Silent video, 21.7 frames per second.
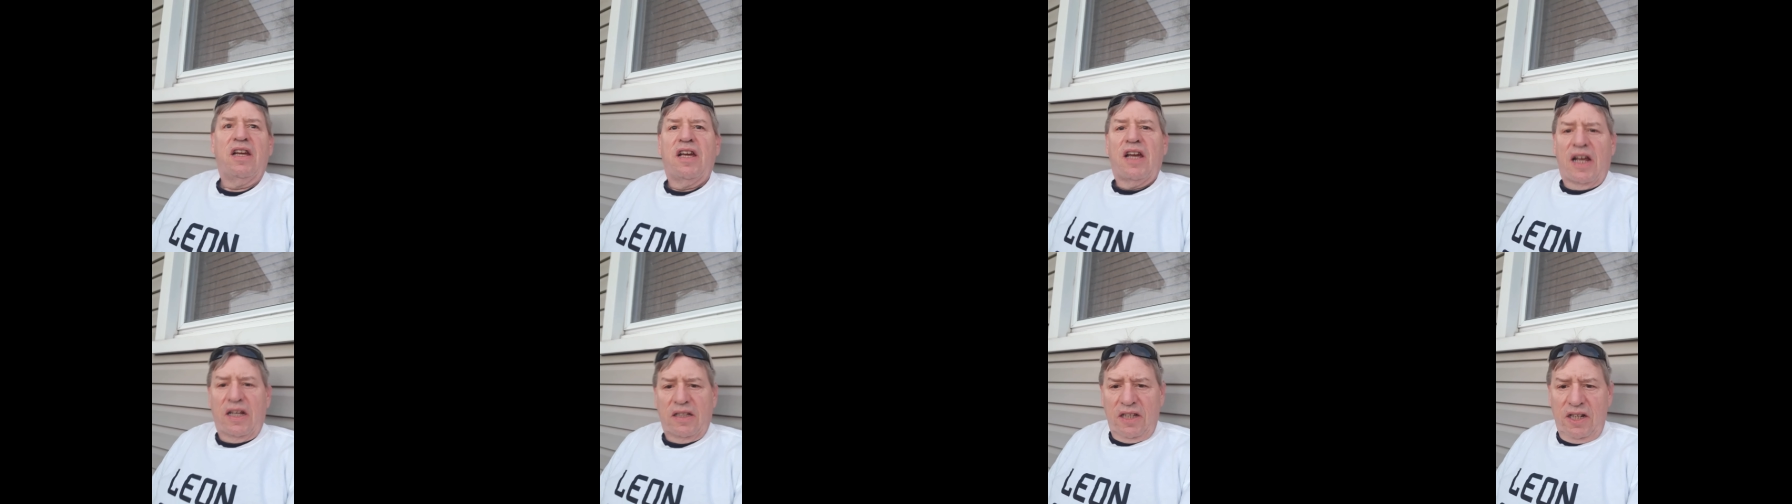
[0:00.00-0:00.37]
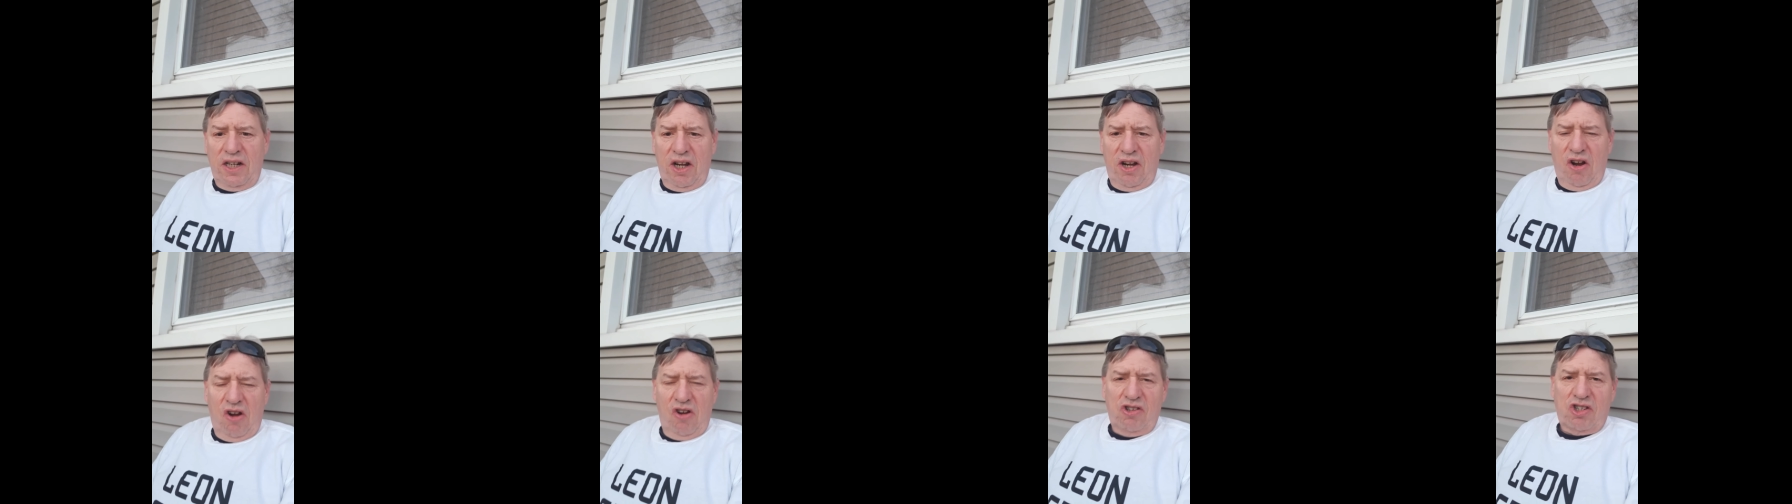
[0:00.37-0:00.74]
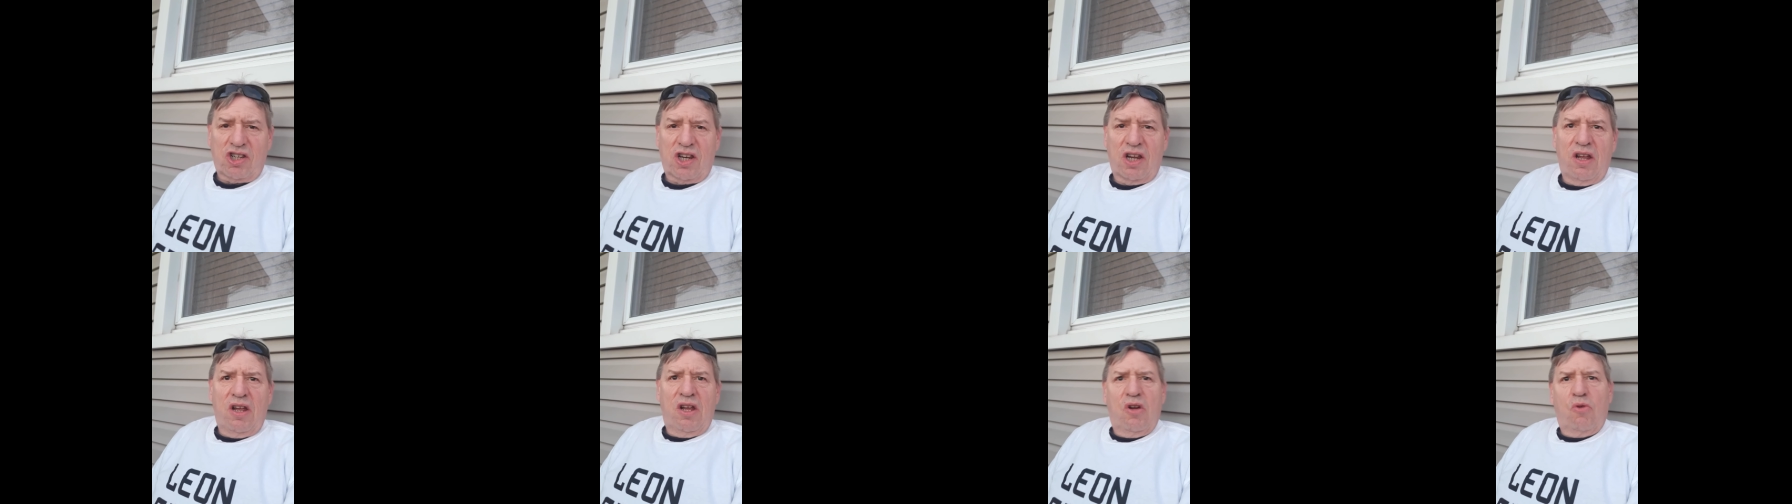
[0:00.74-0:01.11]
in
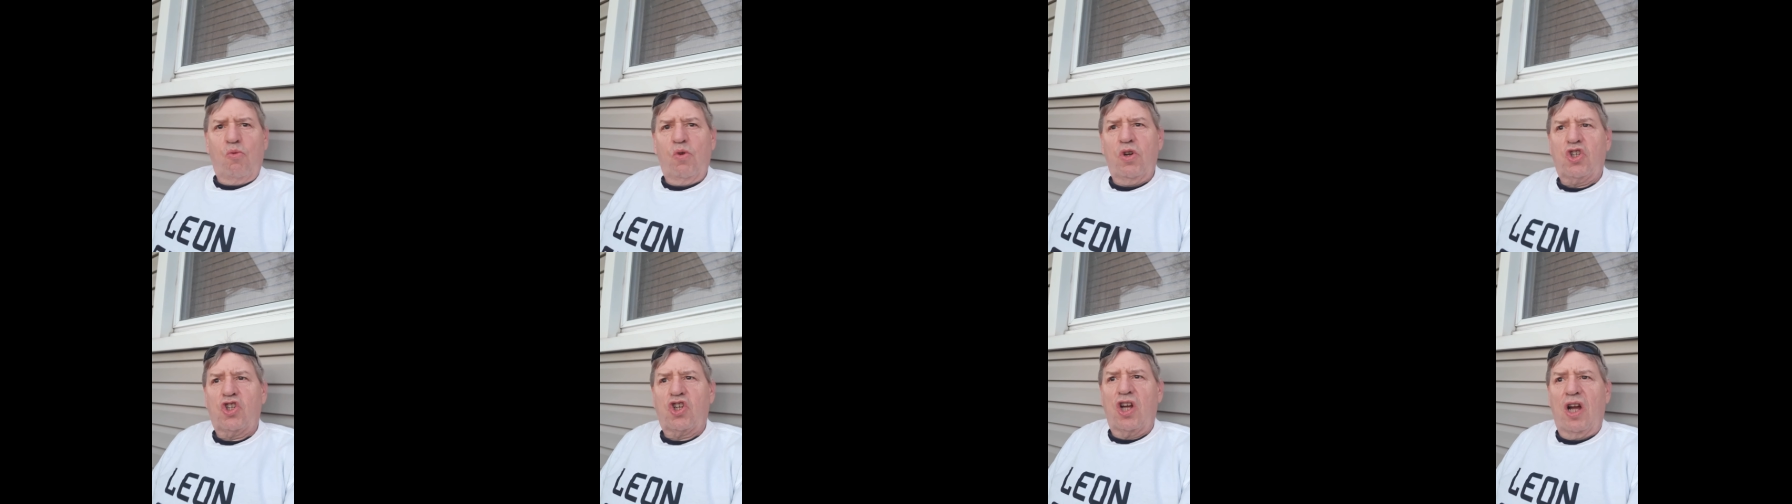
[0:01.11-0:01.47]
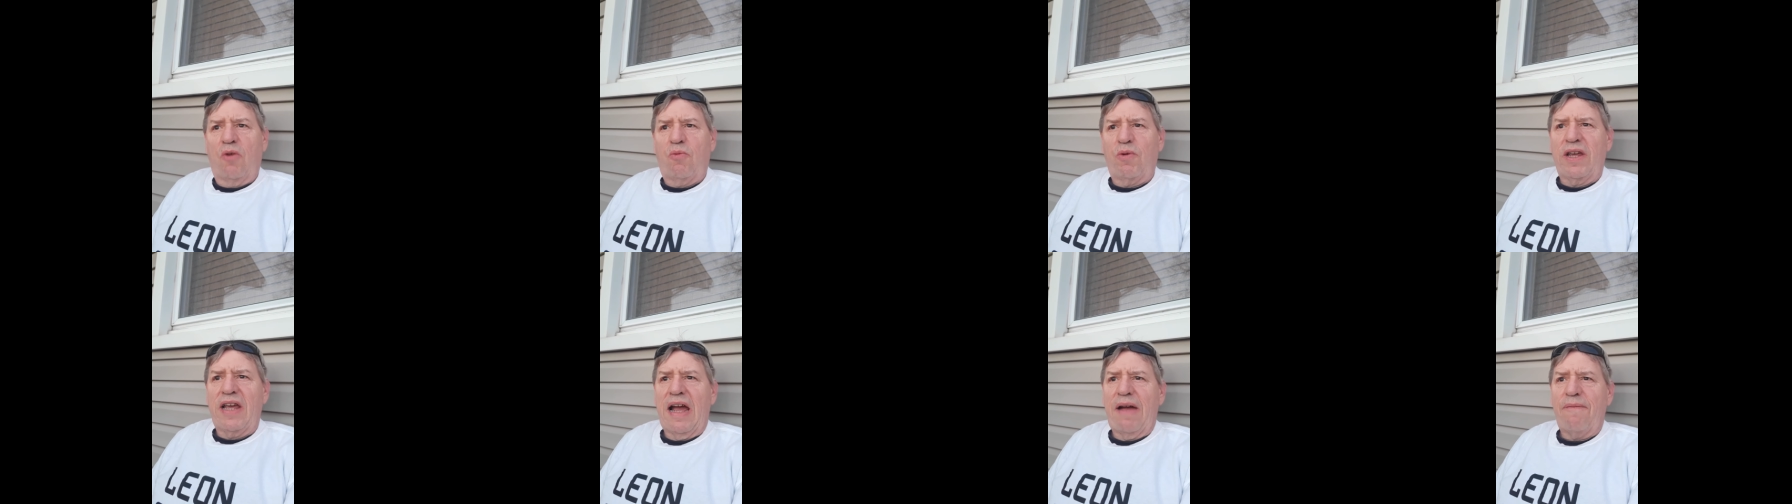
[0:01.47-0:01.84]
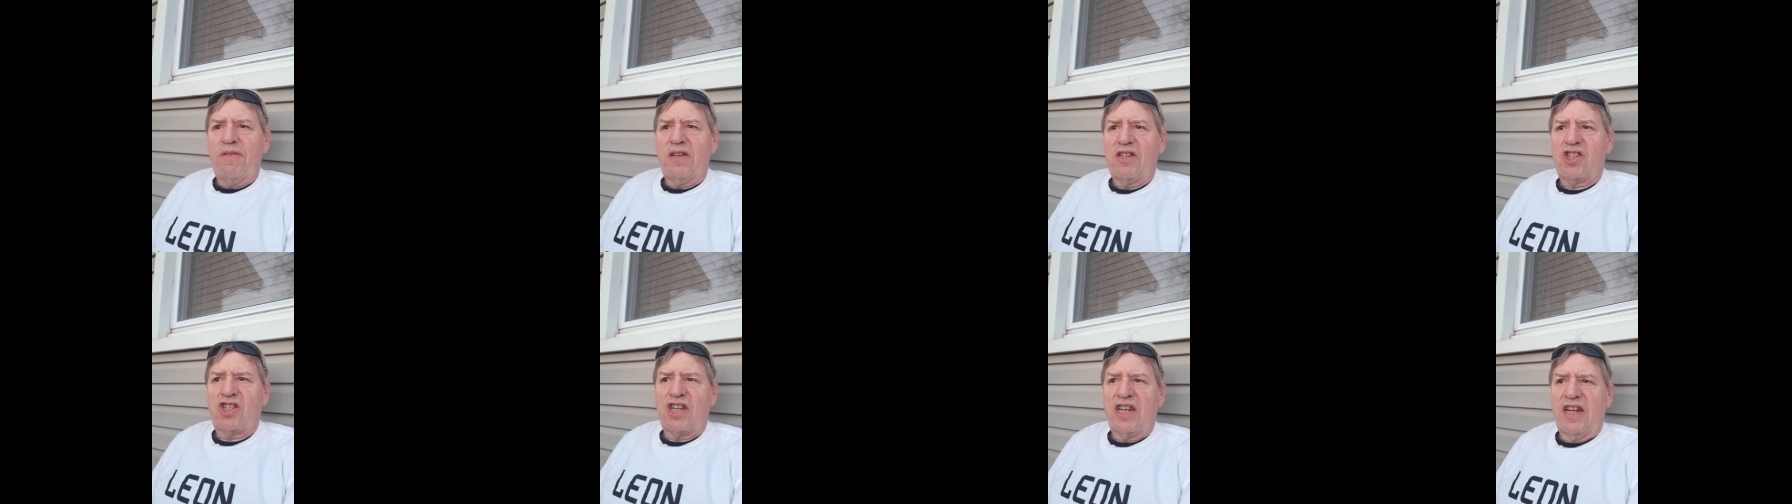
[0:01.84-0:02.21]
Lindenhurst, which uh, we
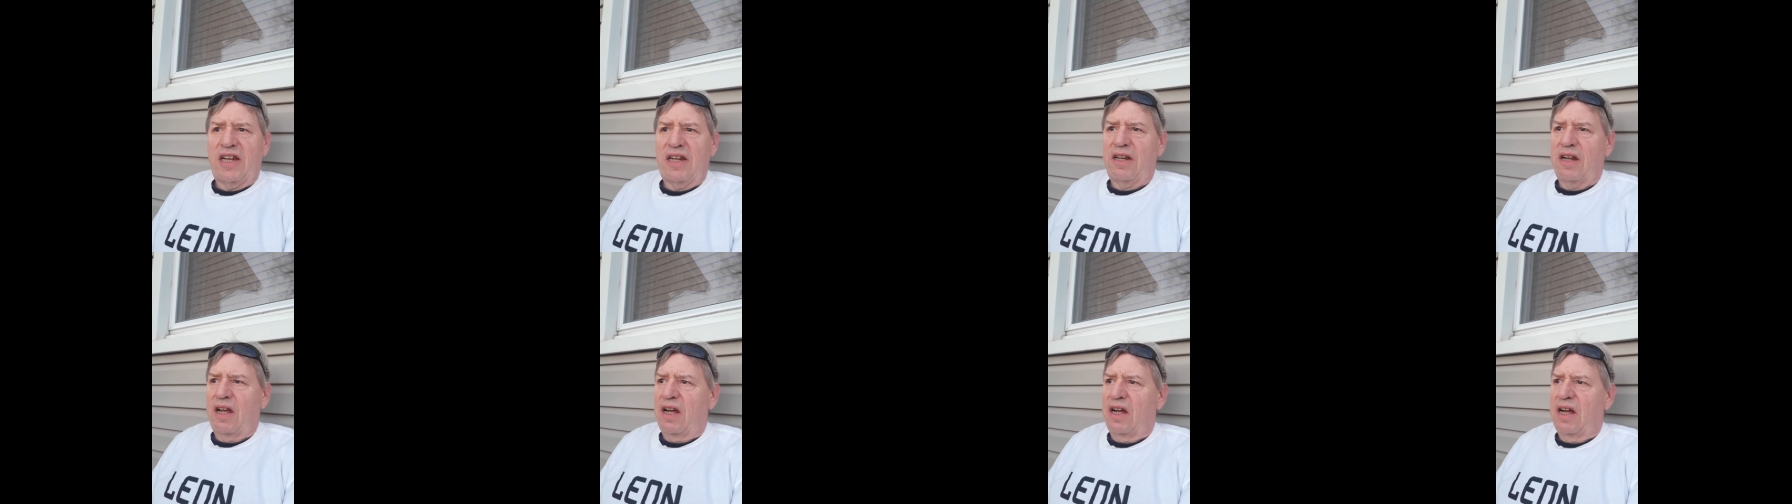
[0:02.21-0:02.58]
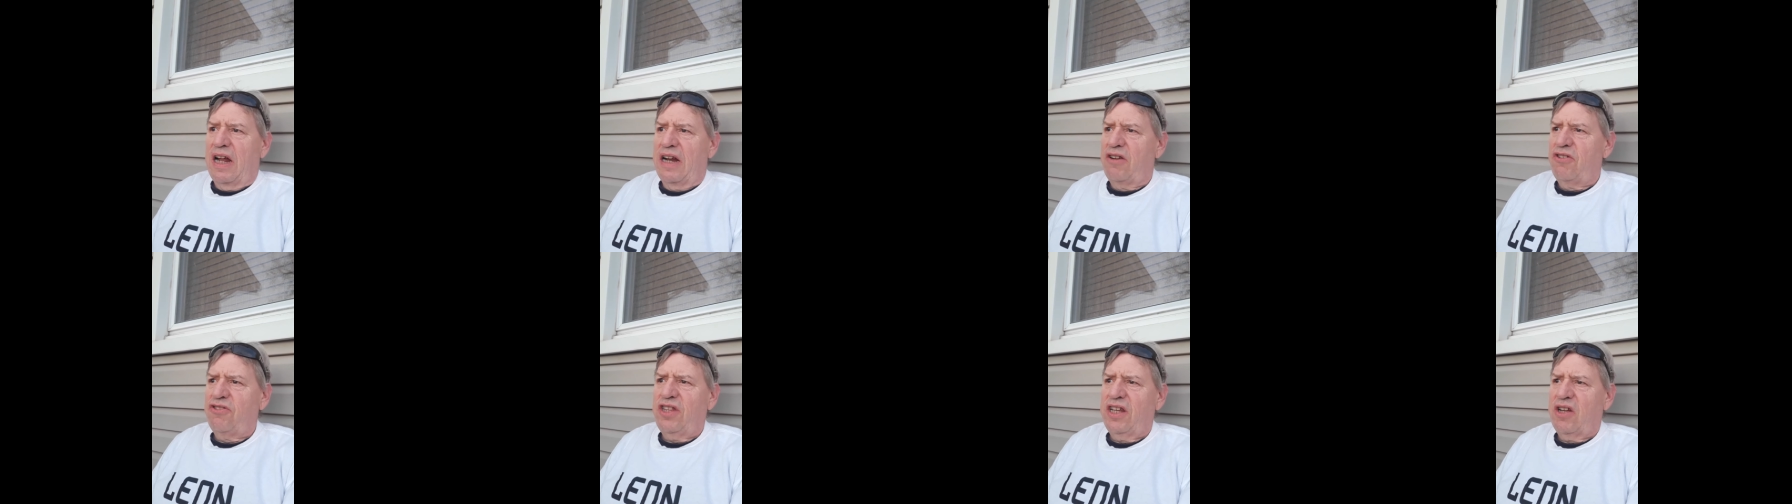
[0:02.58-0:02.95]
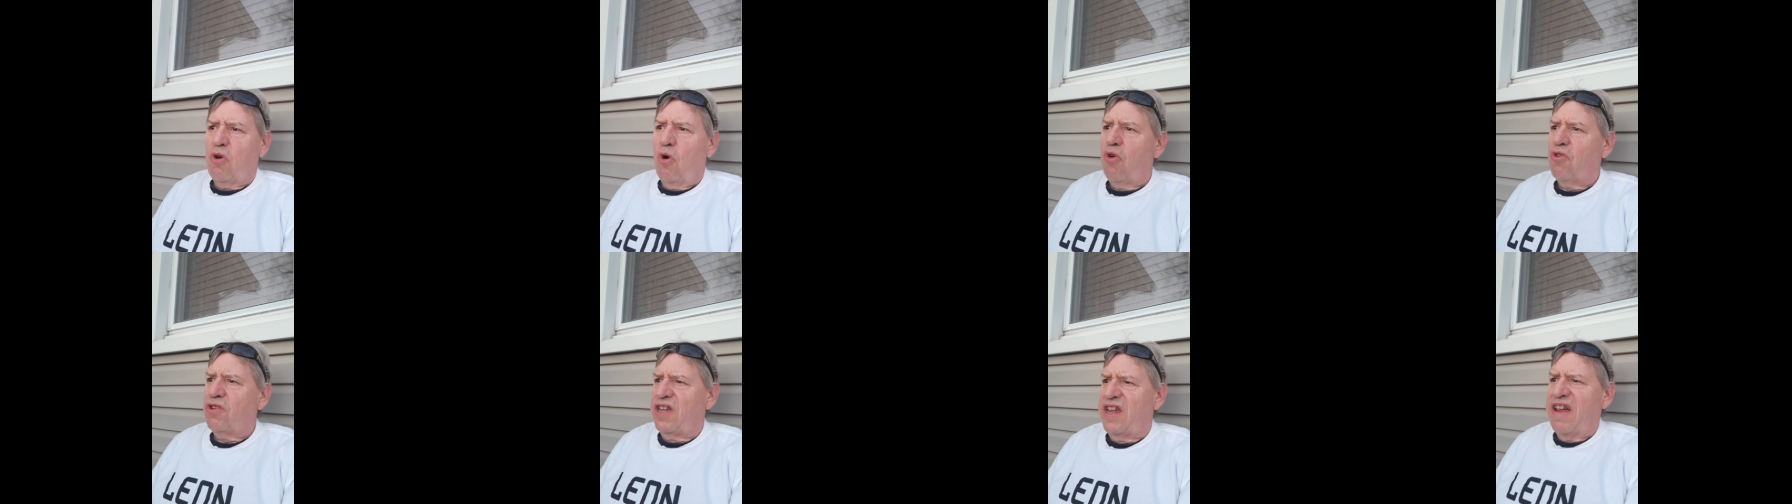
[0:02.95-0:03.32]
haven't seen, I don't think,
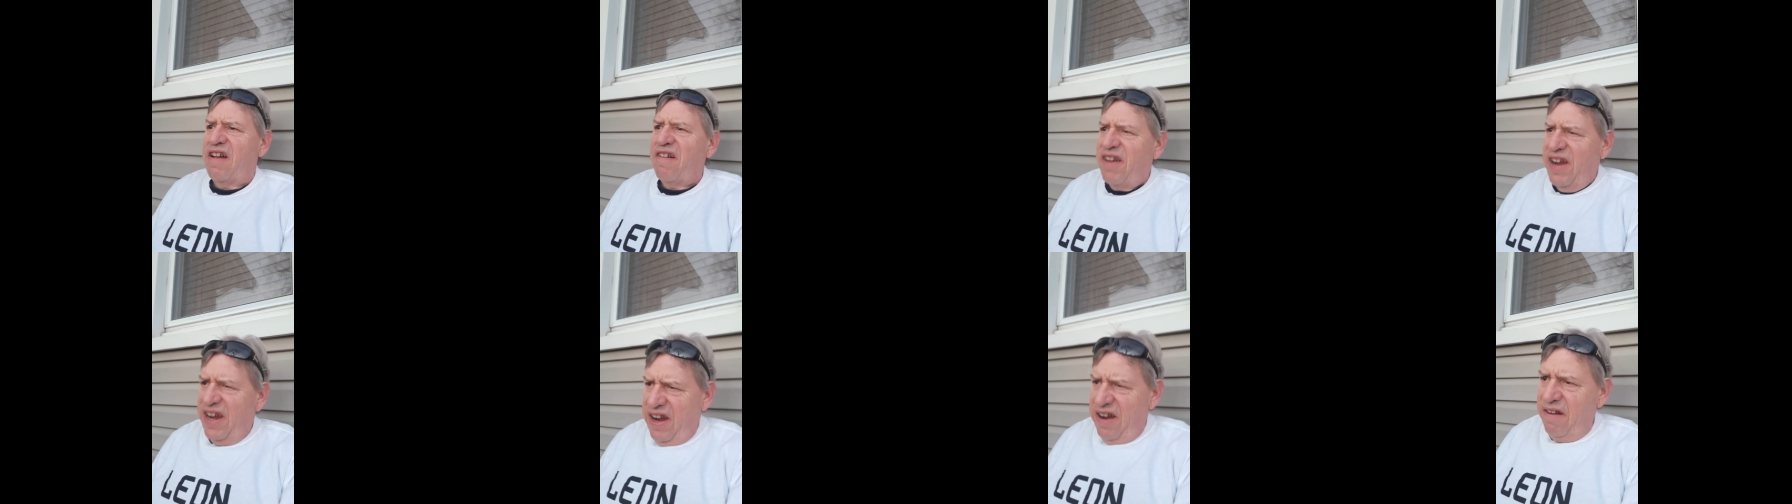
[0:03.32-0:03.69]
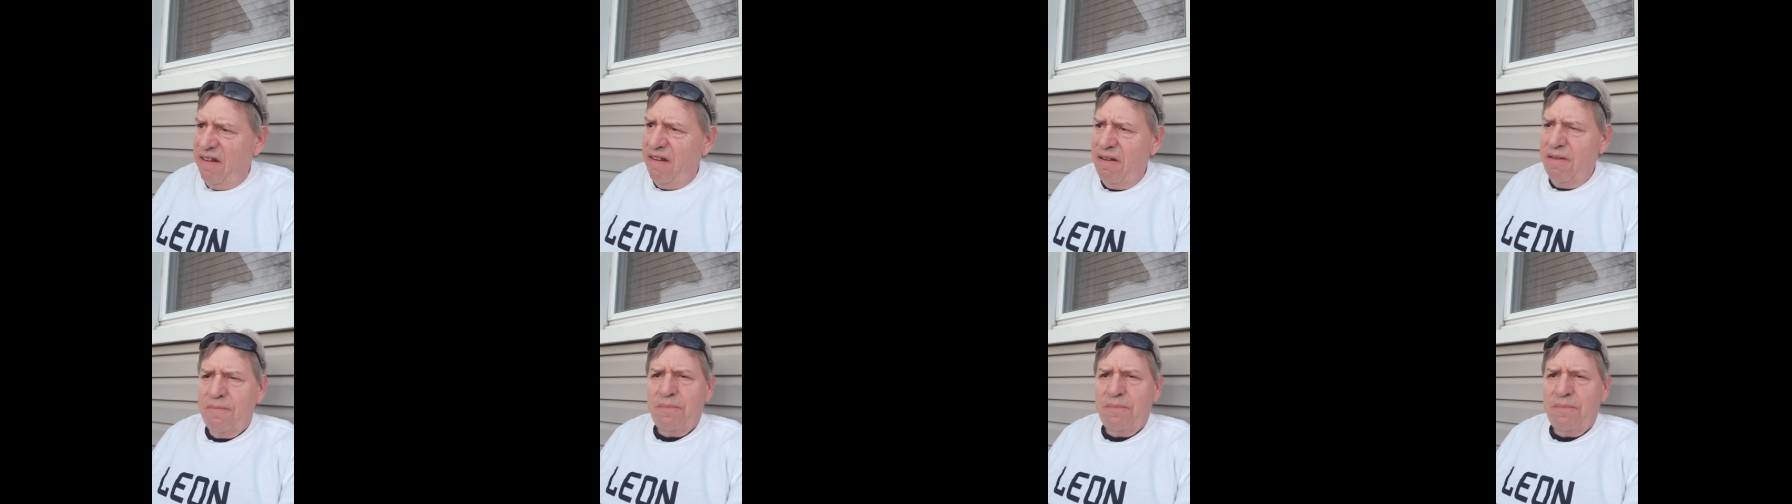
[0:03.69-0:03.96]
all year here.